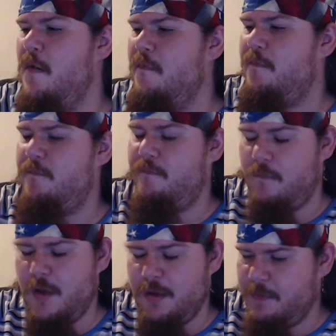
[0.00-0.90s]

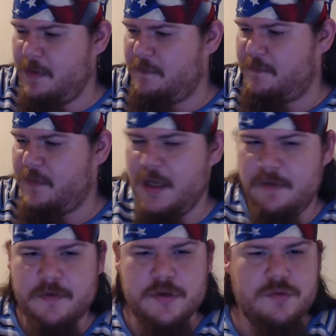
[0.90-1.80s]
Whether it be
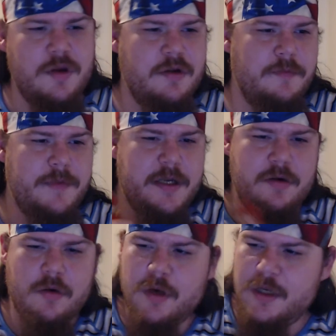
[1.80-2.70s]
flavors, whether it be
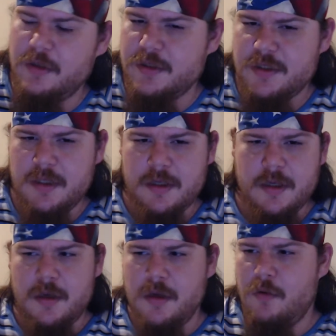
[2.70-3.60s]
coils,
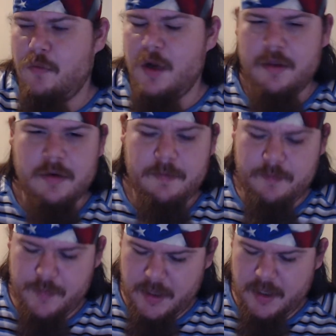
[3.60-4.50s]
whether it
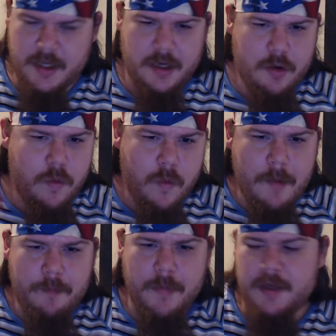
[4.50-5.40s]
be
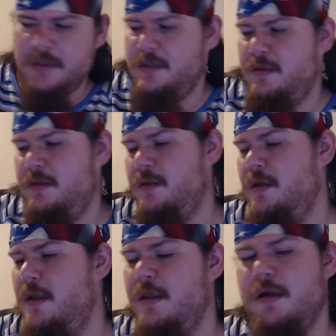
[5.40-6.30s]
equipment.
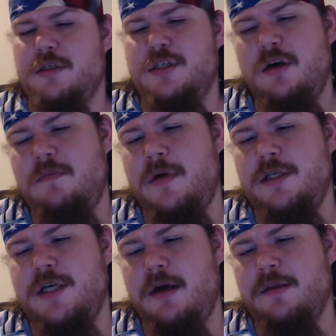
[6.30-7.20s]
There's so much
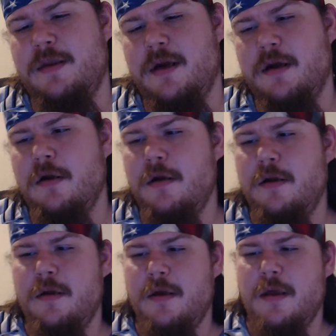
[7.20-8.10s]
out there
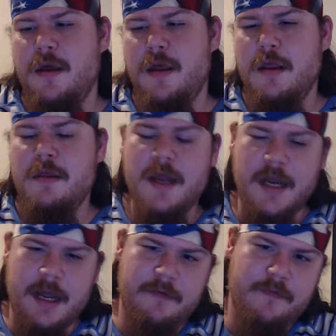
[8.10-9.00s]
that
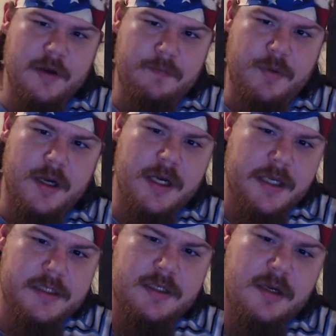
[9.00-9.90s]
everybody is
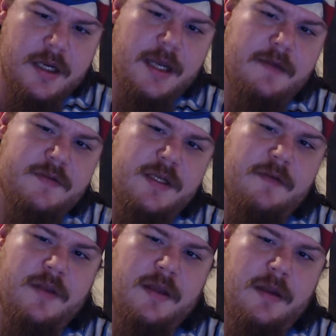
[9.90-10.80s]
going to have stuff they
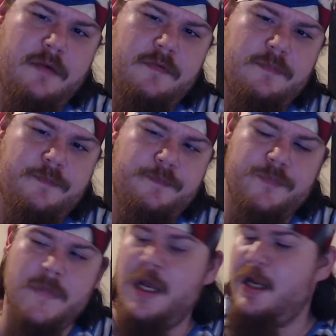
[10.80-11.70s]
love.
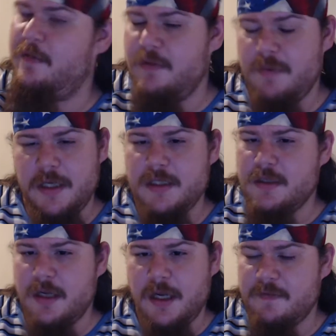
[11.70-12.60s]
And everybody's going to
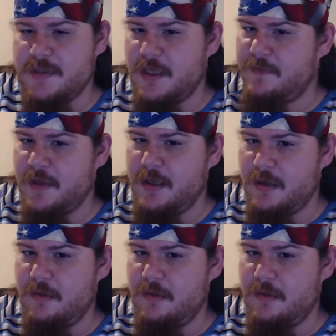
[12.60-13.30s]
have stuff they don't.